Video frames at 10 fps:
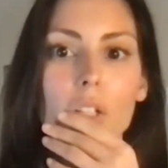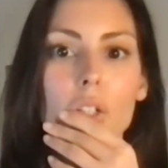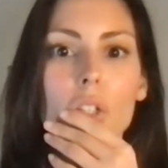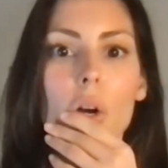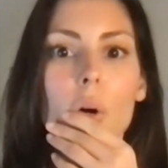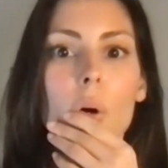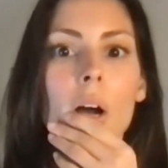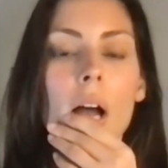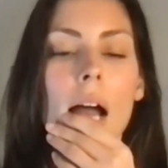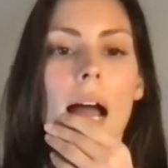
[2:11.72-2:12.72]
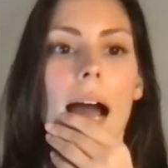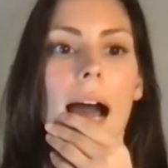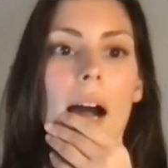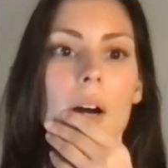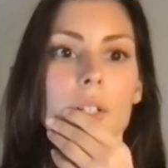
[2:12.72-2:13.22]
So,
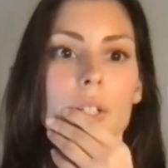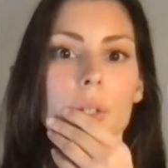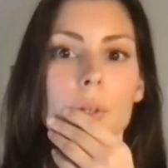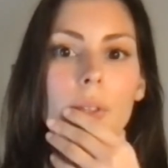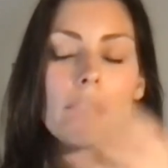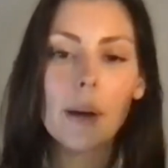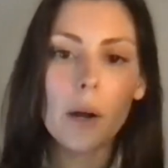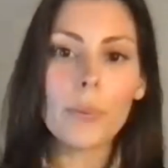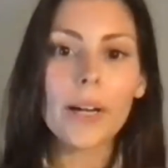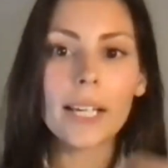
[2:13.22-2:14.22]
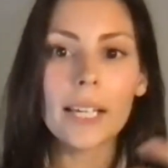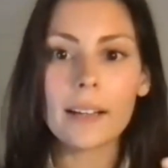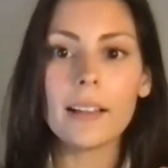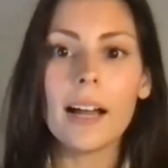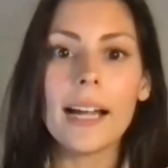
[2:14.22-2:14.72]
how to think about bringing in
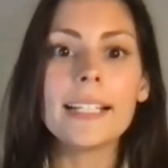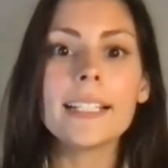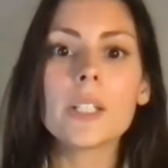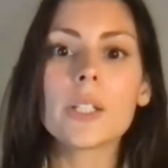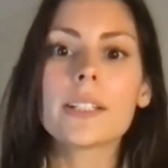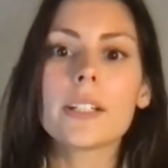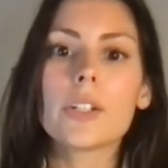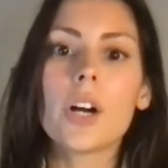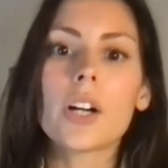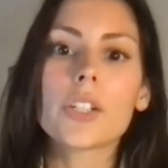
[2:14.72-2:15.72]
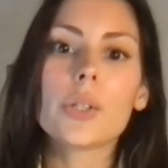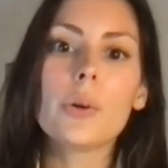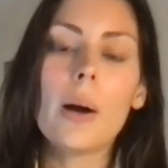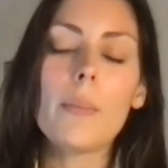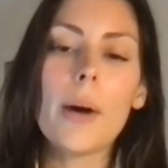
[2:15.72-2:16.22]
clients. He's going to talk to you
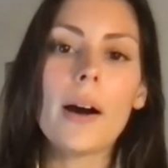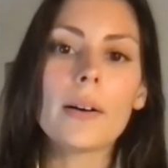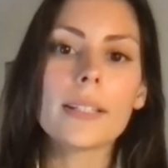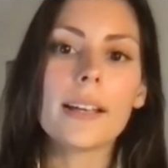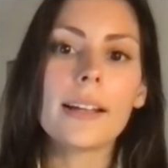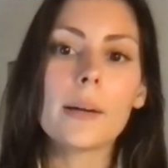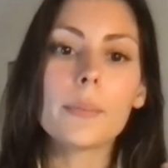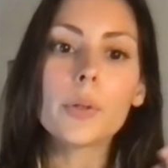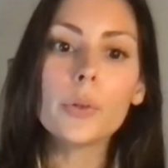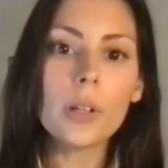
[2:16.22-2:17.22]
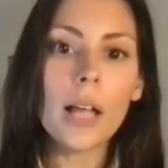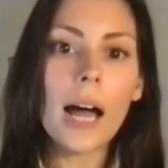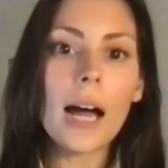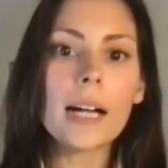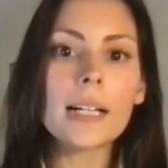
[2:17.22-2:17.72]
about setting up Google
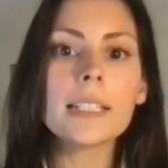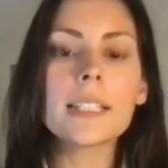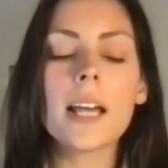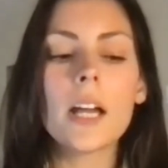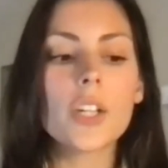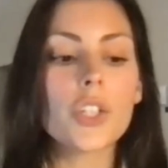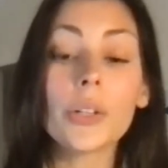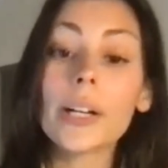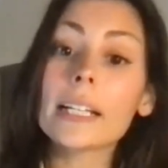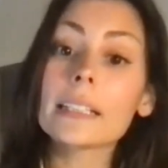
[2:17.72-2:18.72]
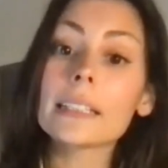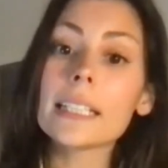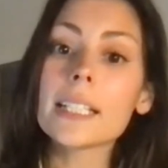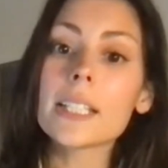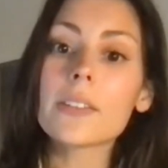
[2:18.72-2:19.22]
ads, generating
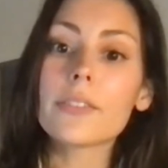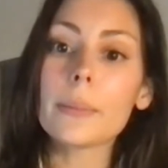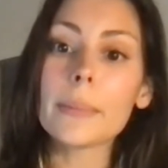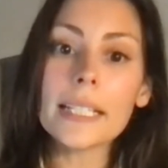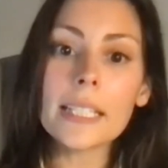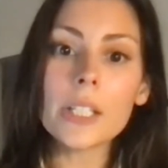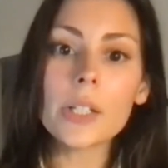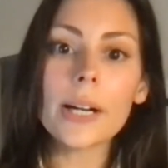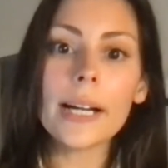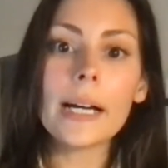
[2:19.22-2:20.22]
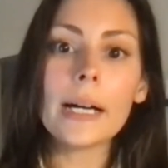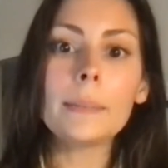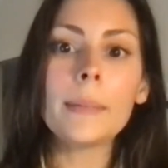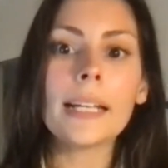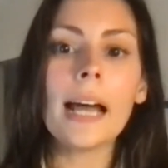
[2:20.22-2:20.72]
leads from
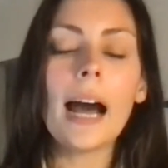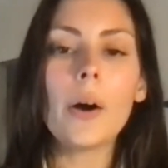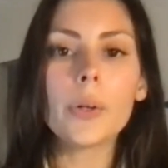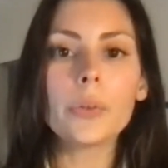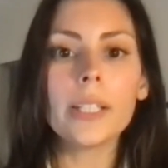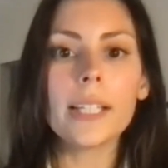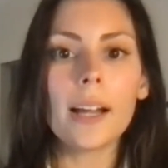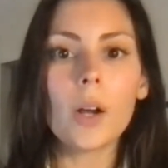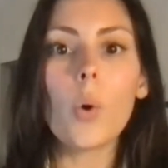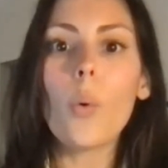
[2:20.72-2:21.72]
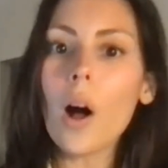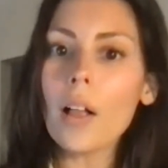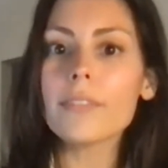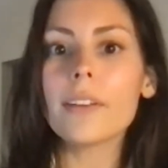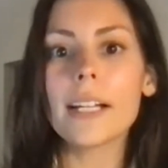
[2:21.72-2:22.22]
Instagram, and how to really get
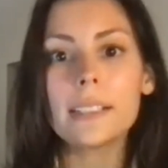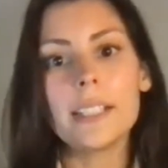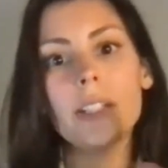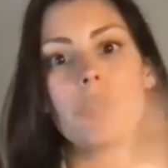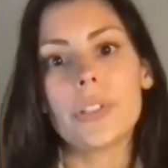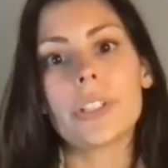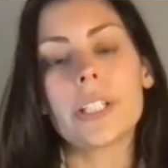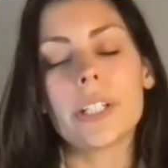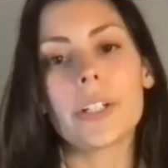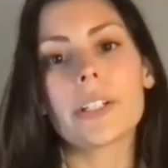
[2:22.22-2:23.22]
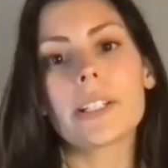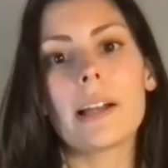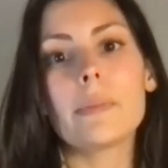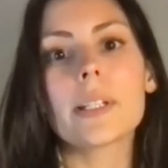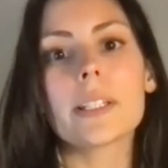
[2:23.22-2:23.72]
qualified leads for your interior
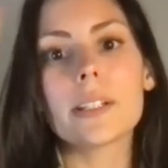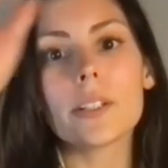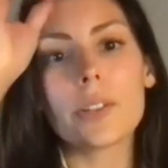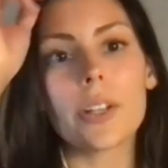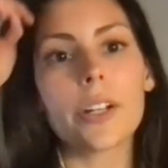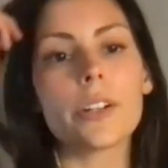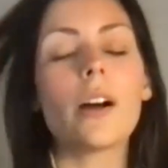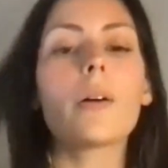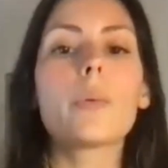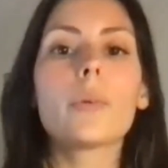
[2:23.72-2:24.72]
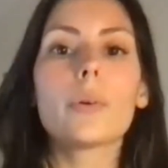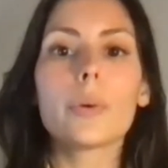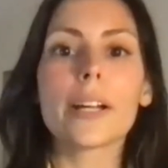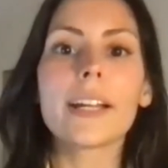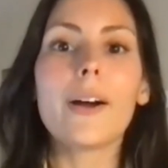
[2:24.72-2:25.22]
design business so that you're not
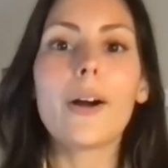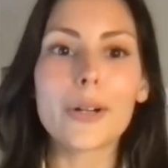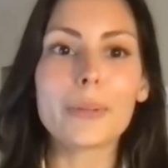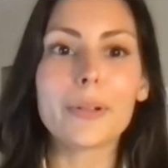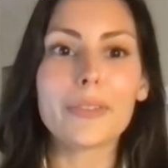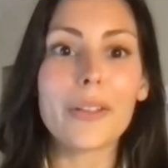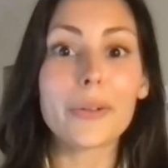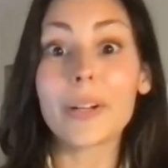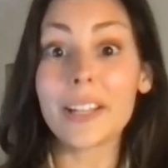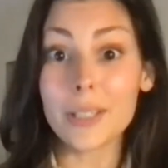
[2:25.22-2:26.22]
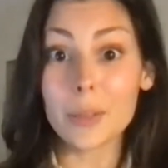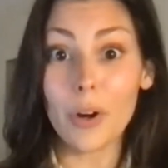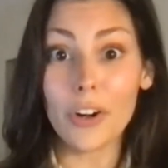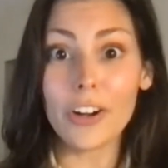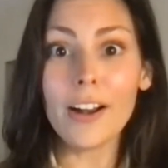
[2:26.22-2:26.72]
working harder, but rather working
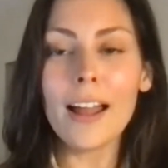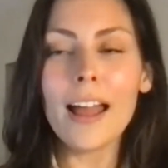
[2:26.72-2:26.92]
smarter.